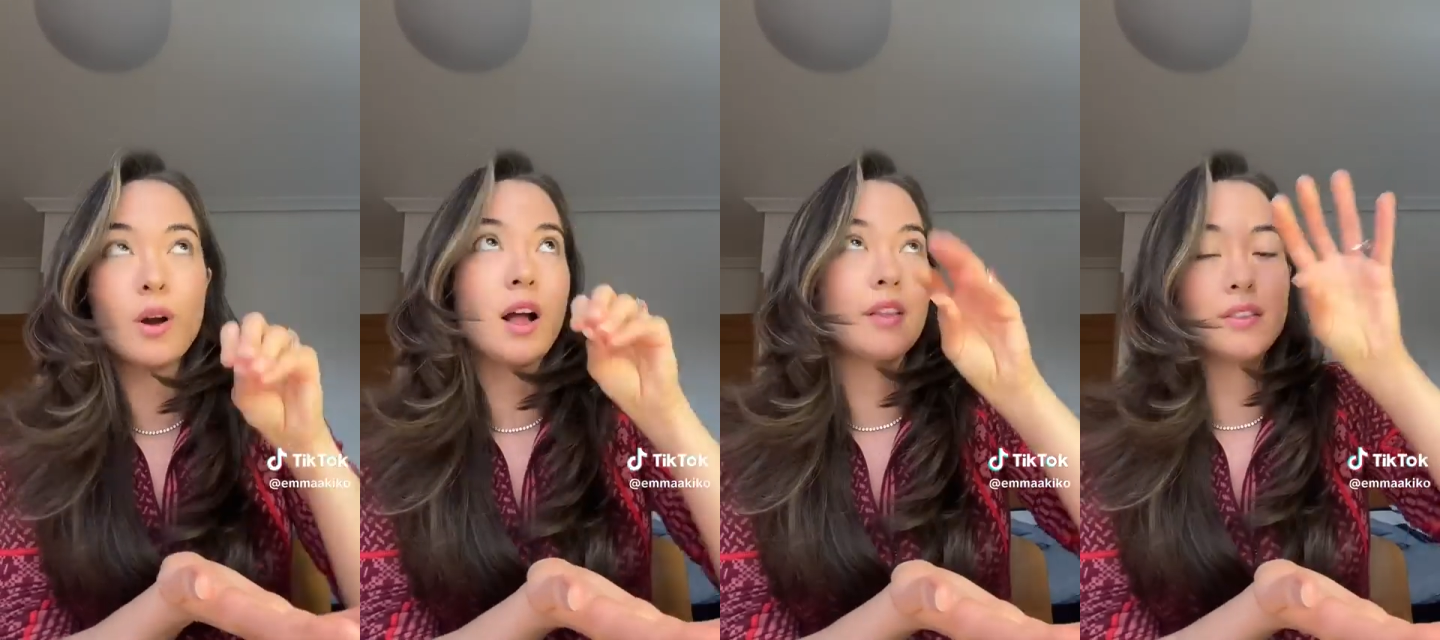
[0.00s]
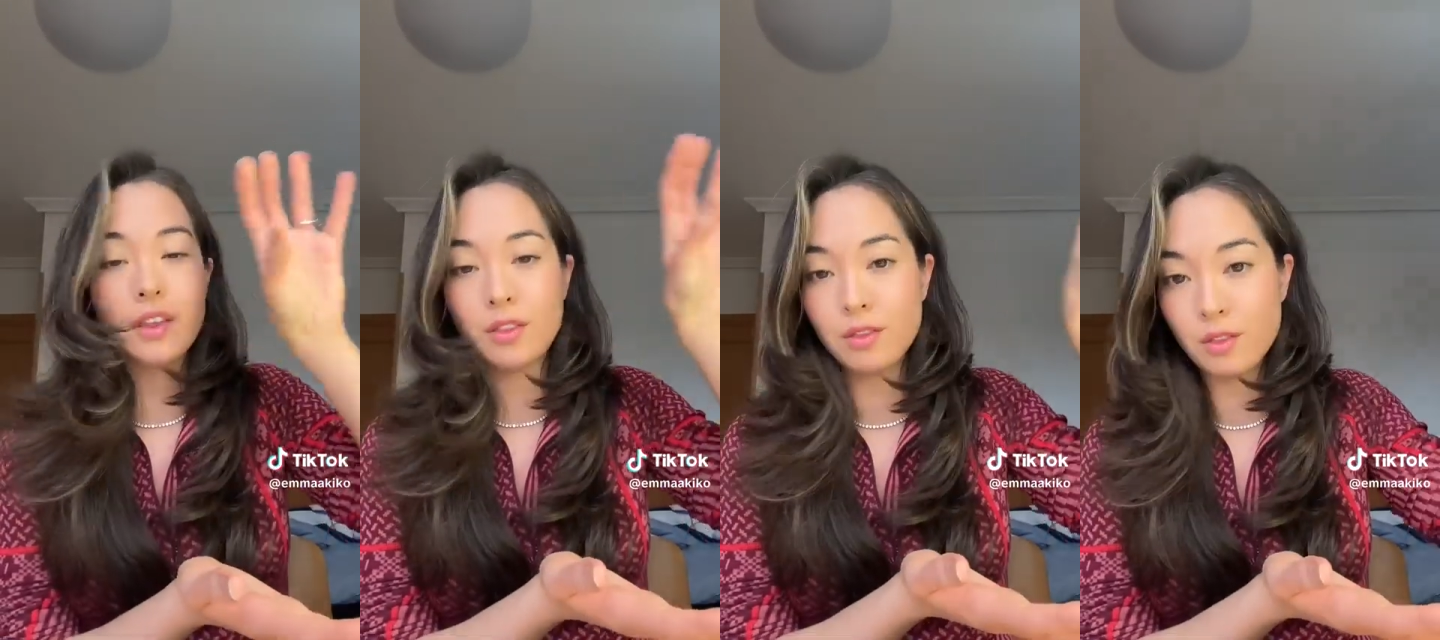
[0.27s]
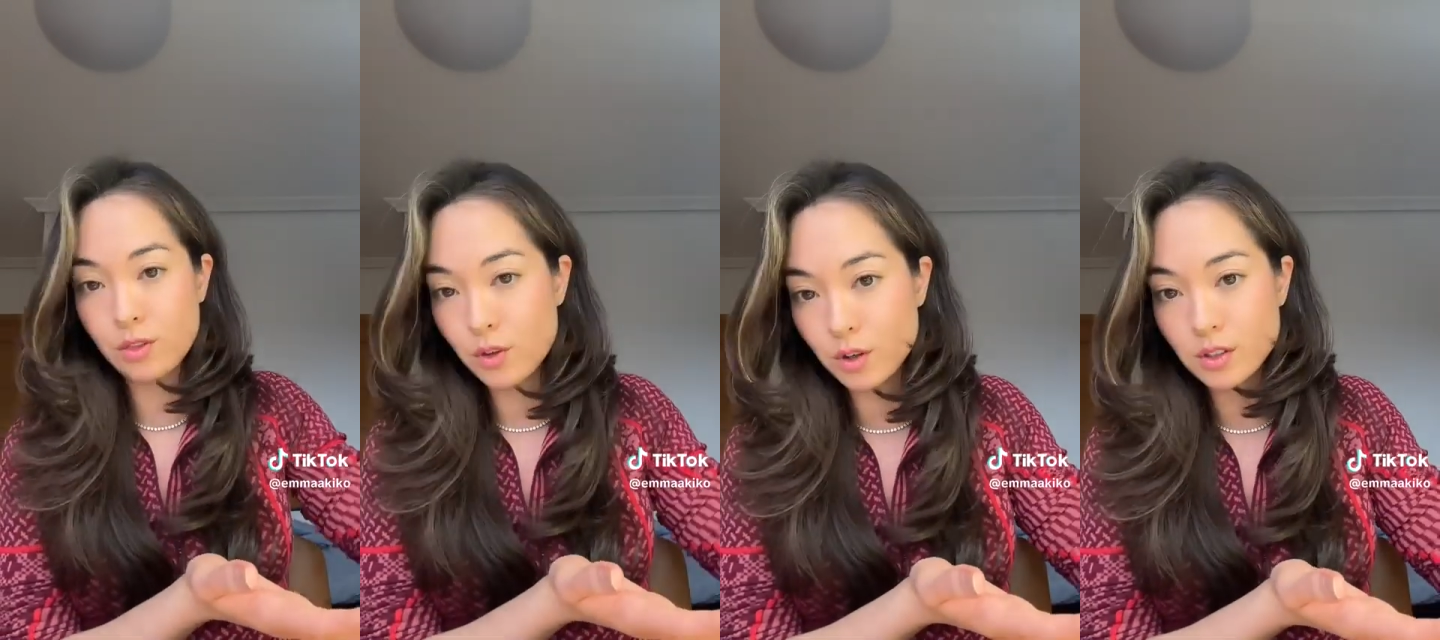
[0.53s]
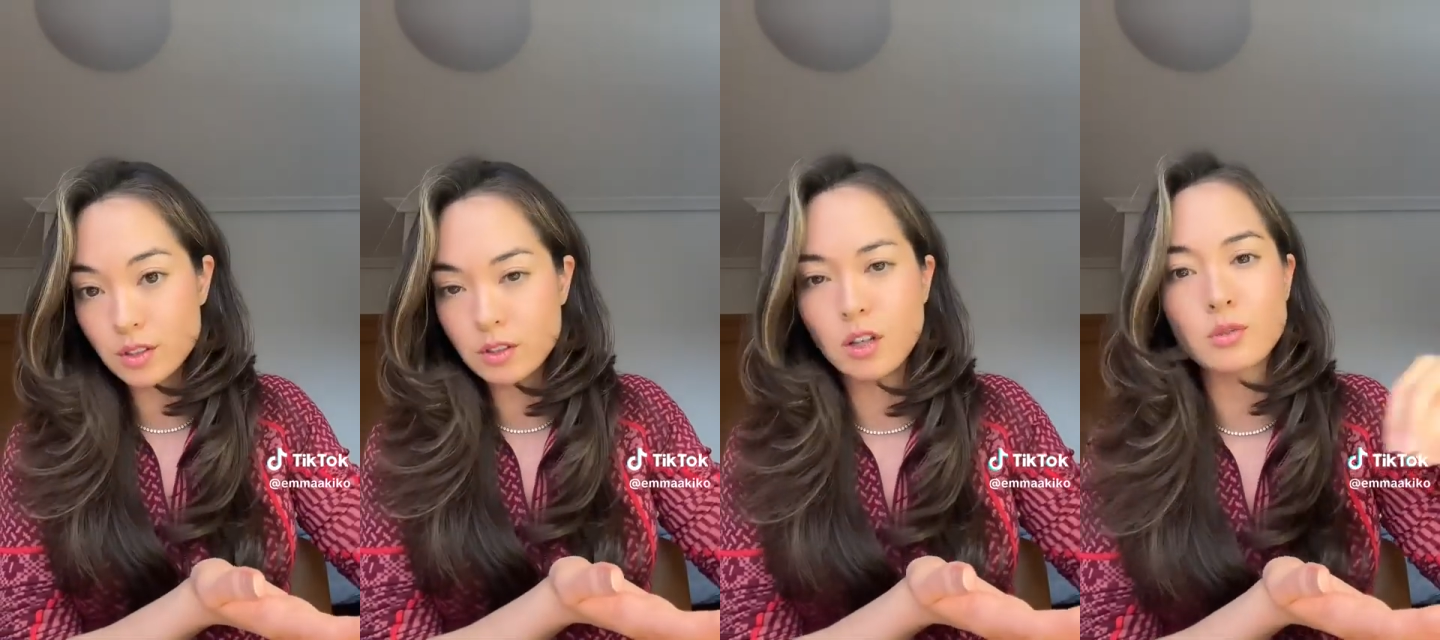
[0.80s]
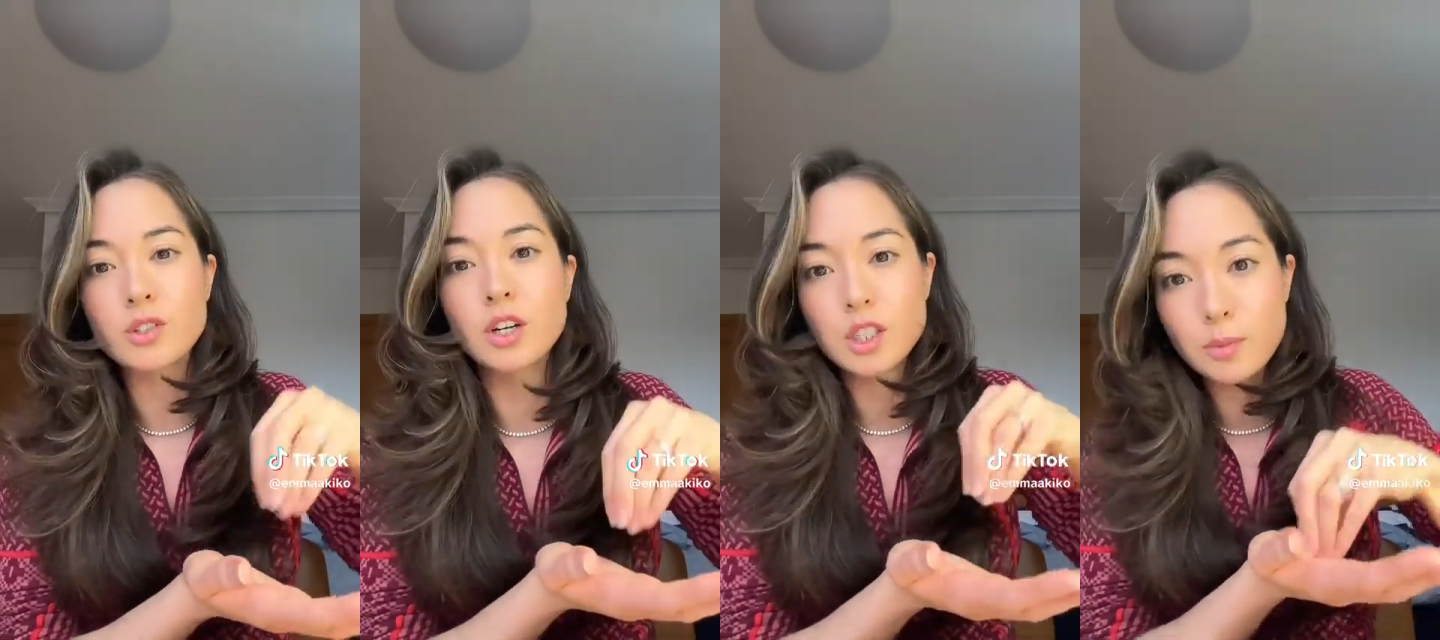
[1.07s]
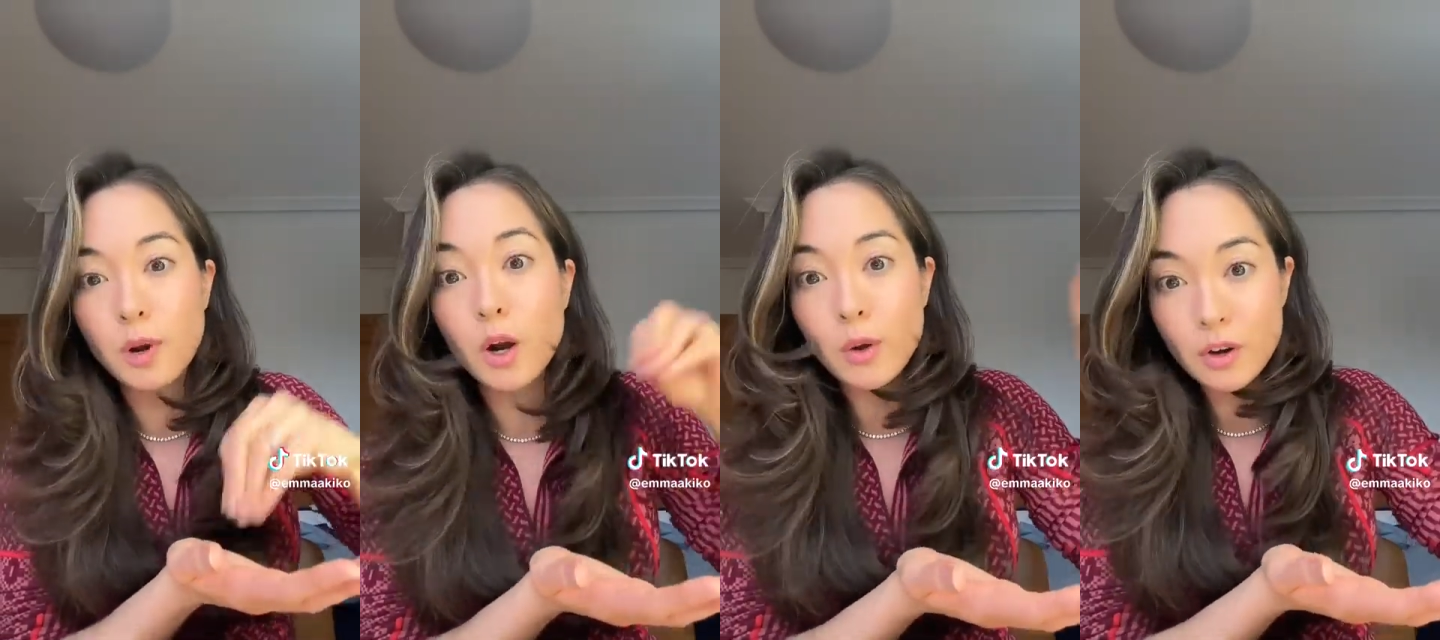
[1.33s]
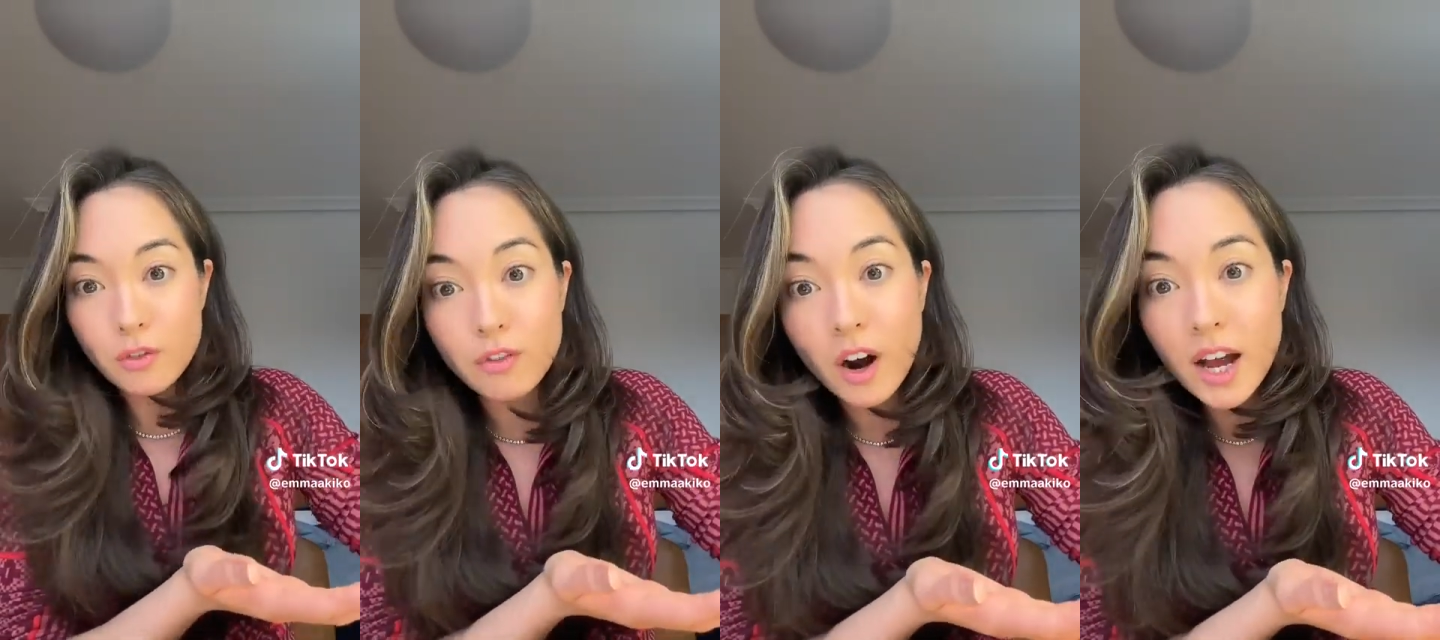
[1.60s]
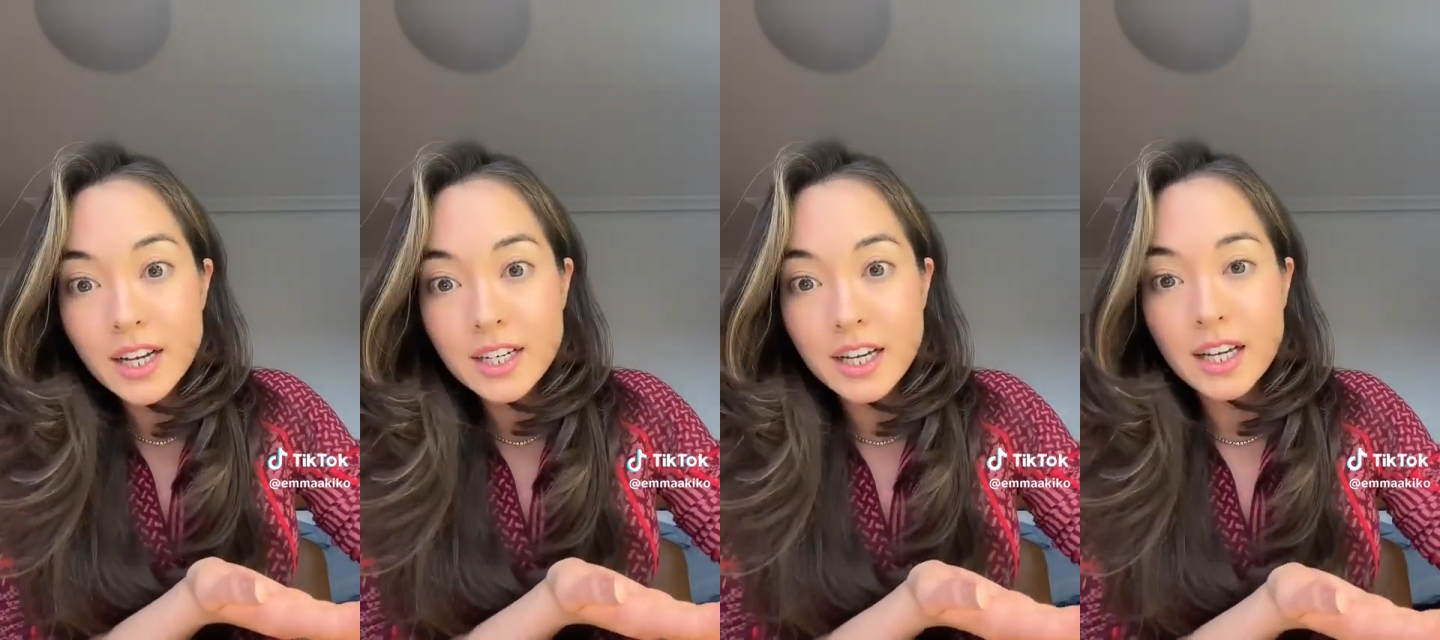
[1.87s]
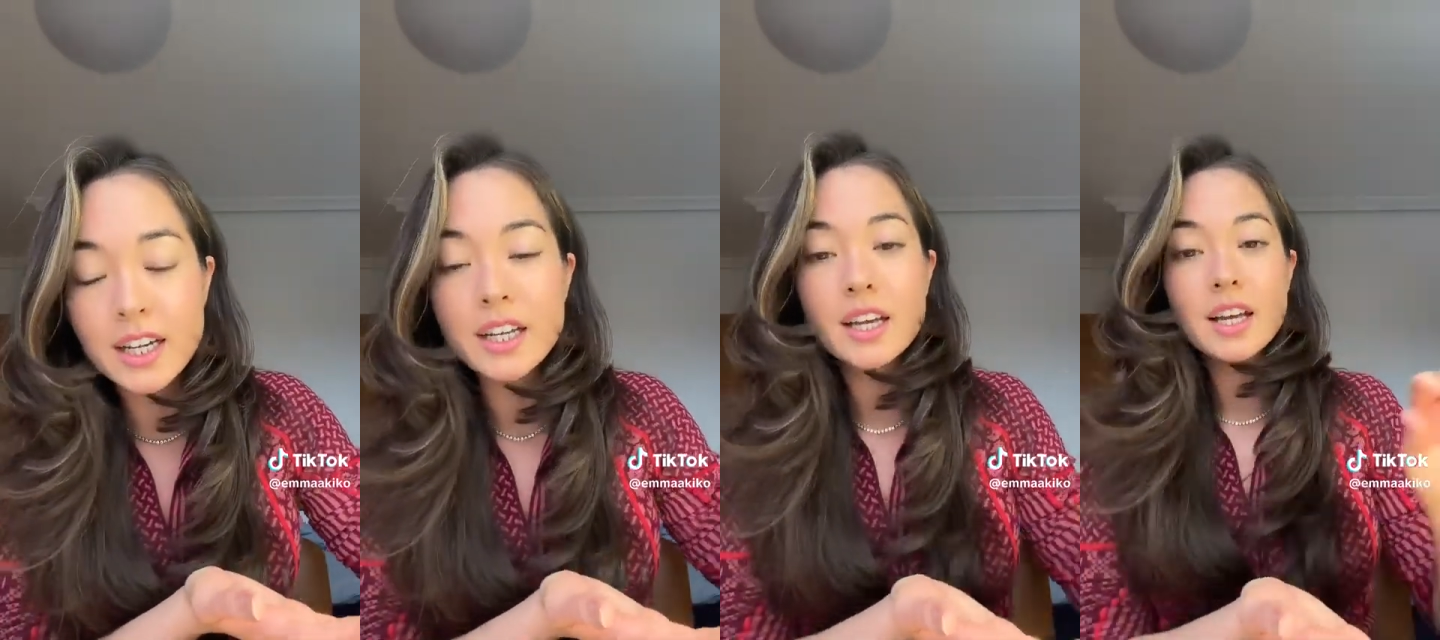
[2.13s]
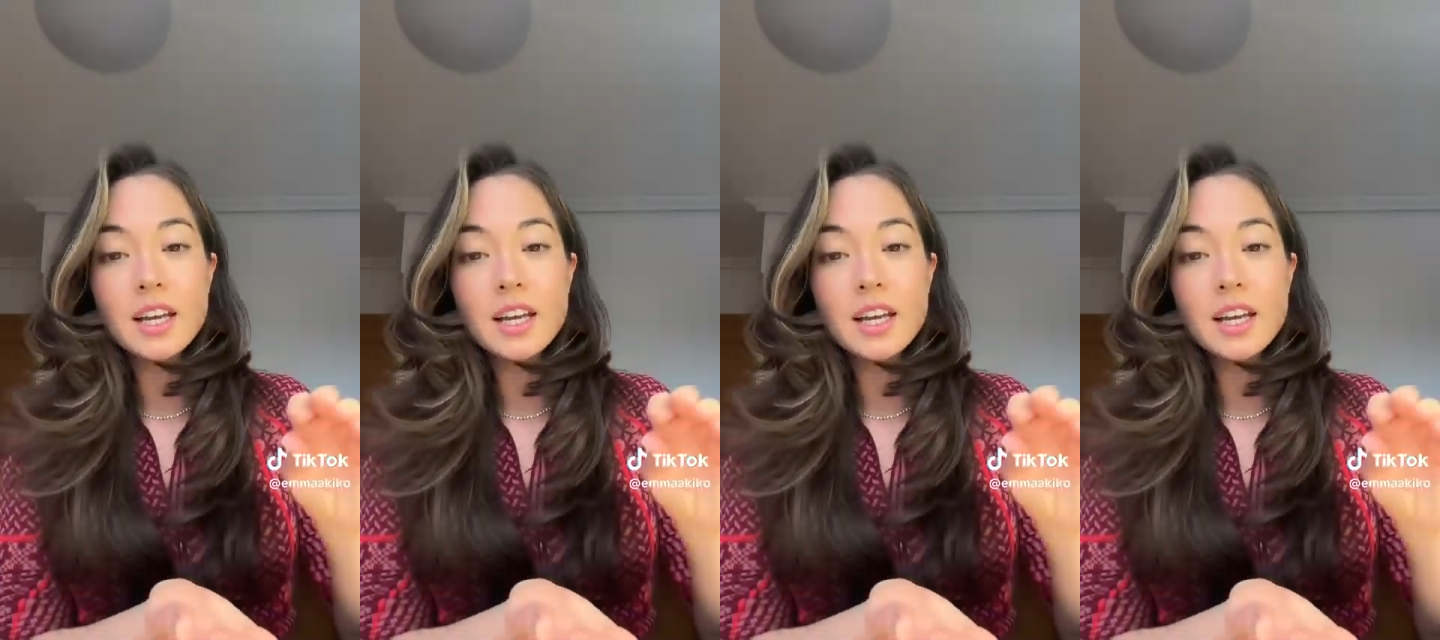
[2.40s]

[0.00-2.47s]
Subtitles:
and tomorrow and Friday